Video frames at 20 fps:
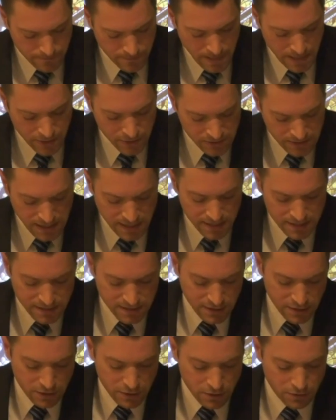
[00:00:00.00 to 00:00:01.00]
I could say is
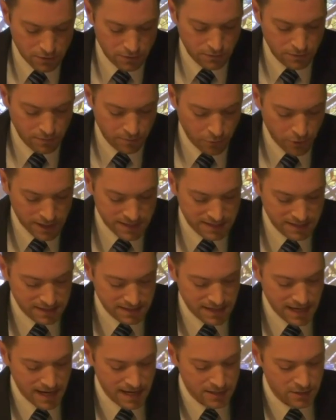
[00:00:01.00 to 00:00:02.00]
to you, the present
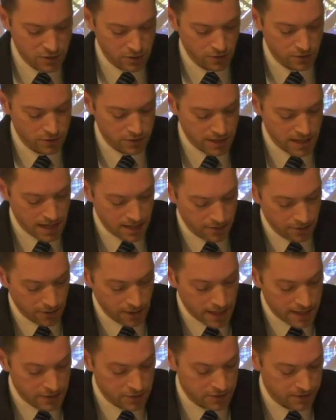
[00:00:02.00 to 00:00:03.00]
day church
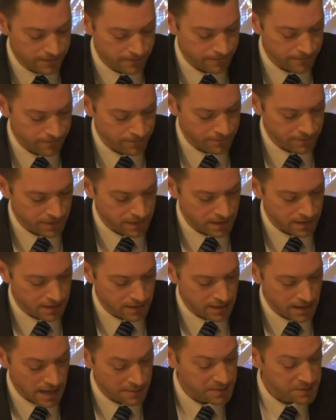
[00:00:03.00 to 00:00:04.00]
congregation.
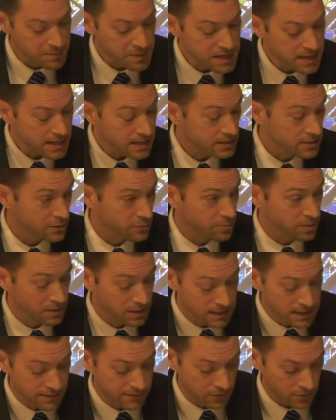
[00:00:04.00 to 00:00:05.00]
I'm speaking to
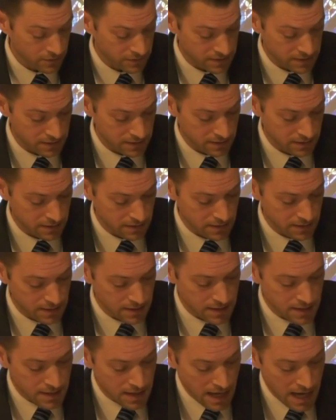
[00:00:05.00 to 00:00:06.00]
believers.
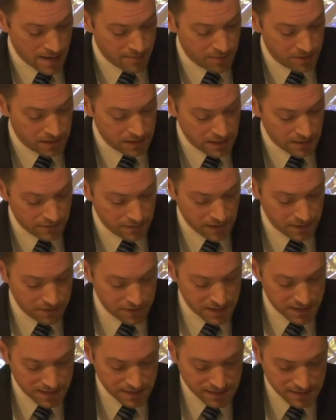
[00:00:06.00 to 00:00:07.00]
I believe that
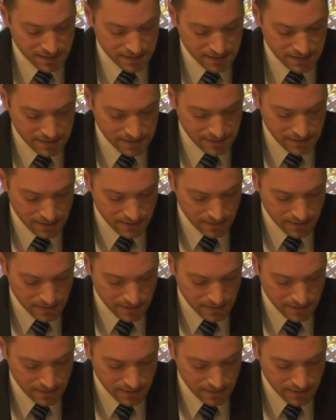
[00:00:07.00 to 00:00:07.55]
this